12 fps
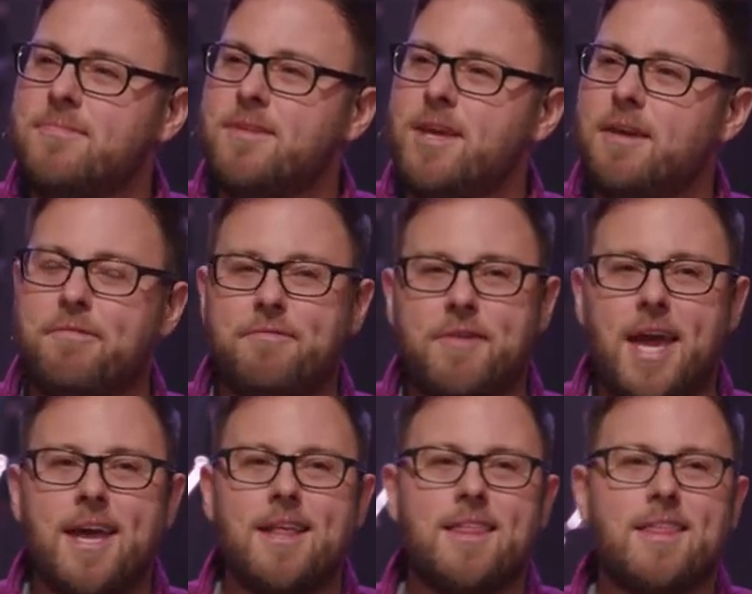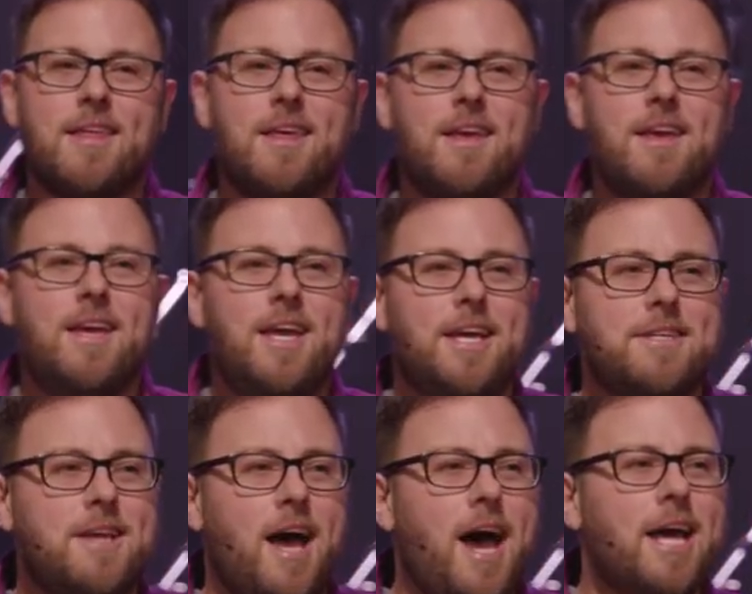If faith
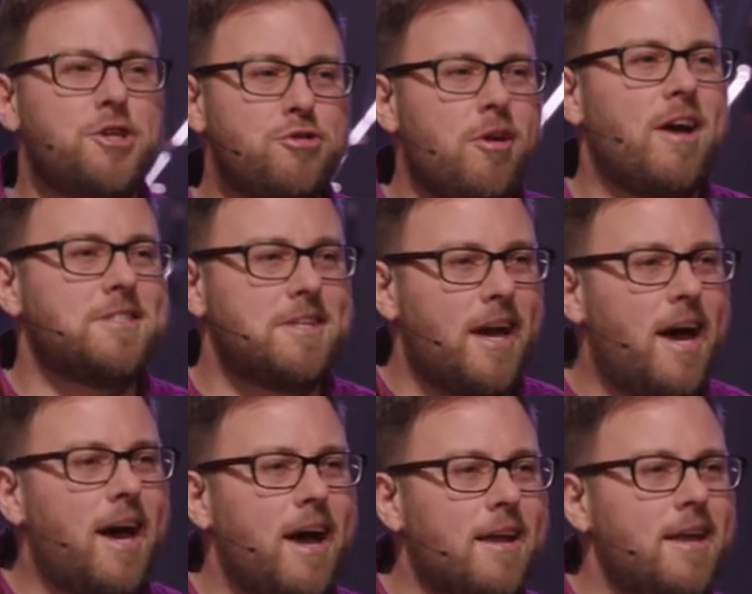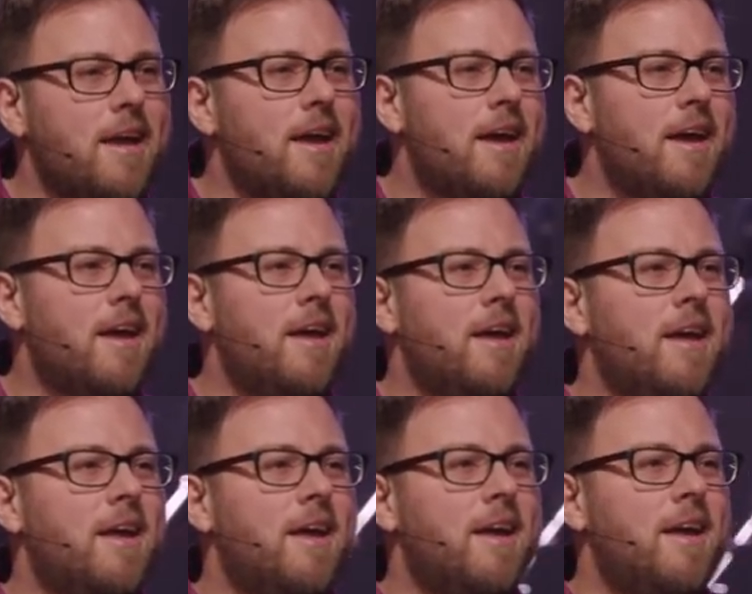is I trust God,
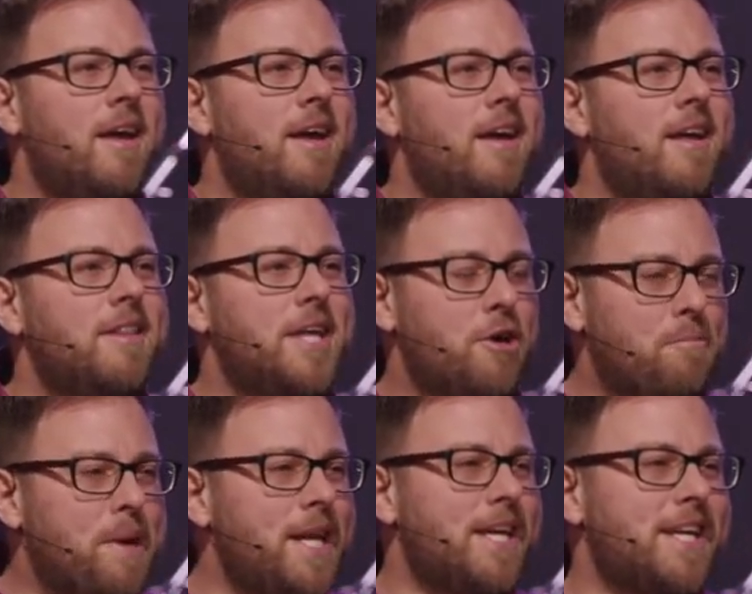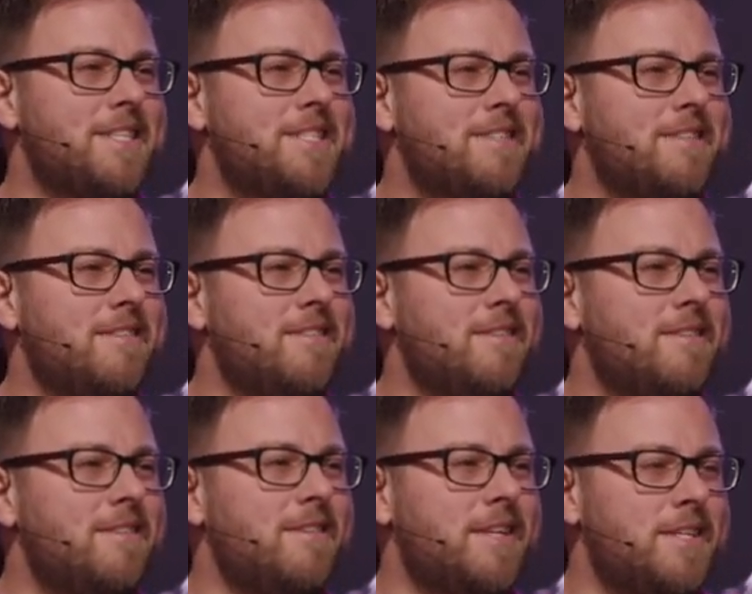then obedience
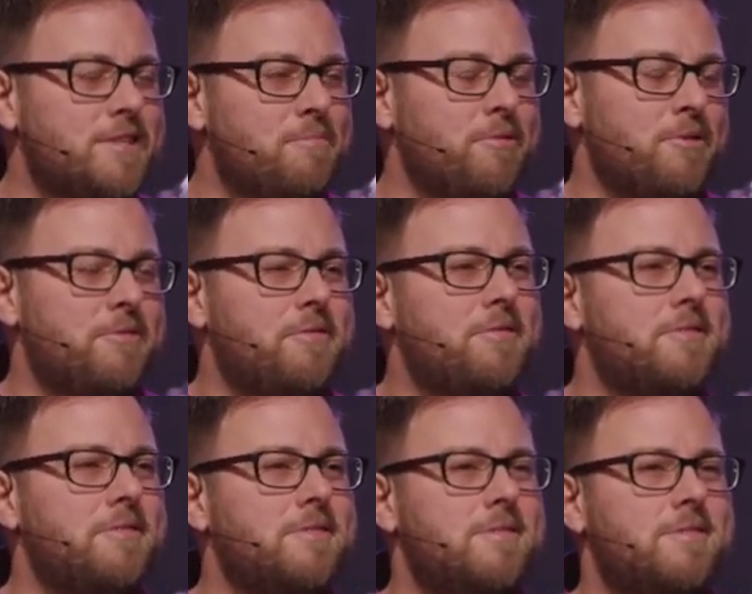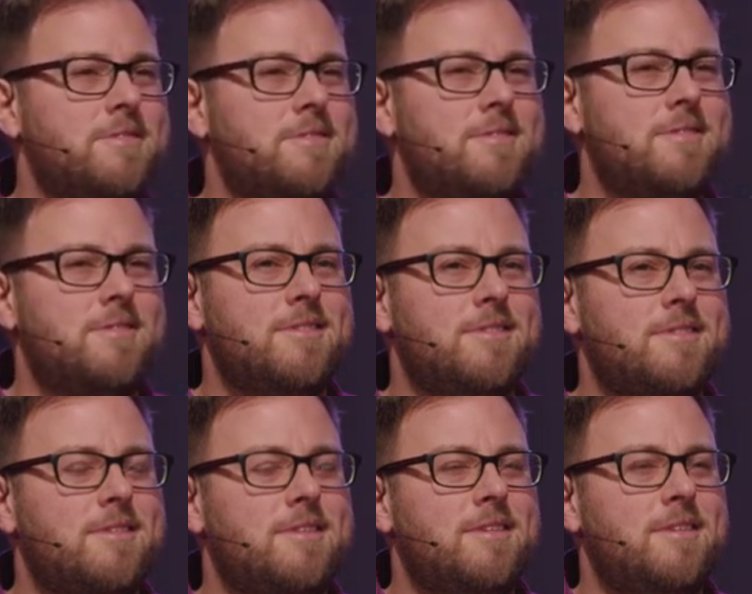is the proof.
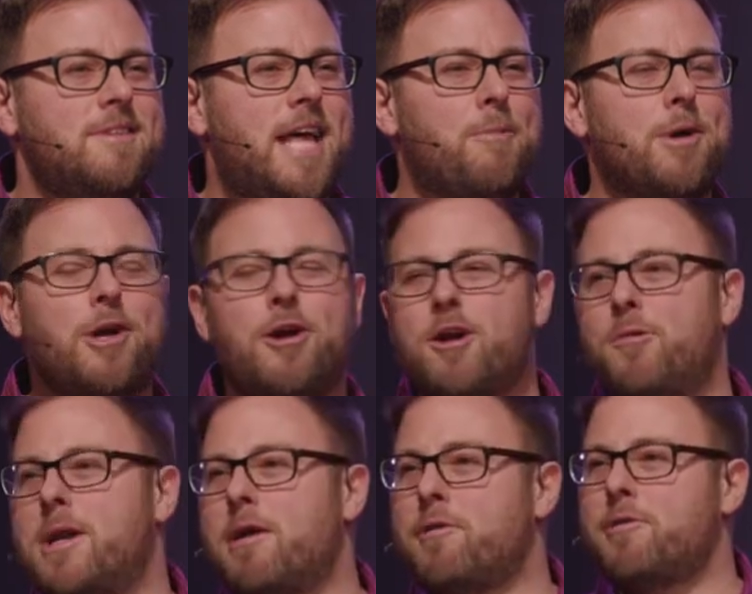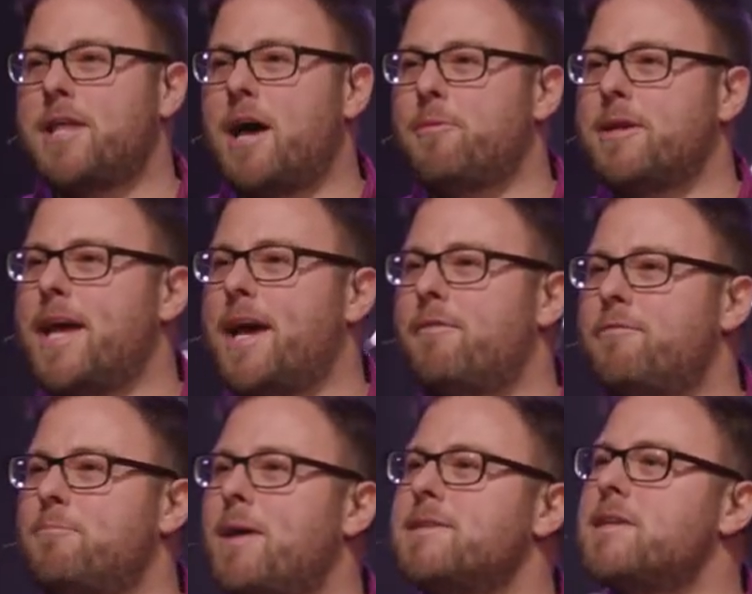That one hurt when I wrote that one down for
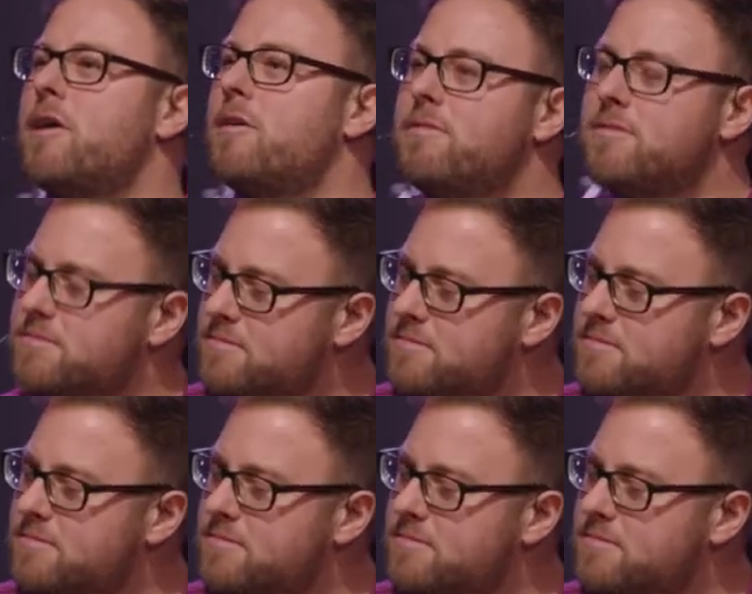myself.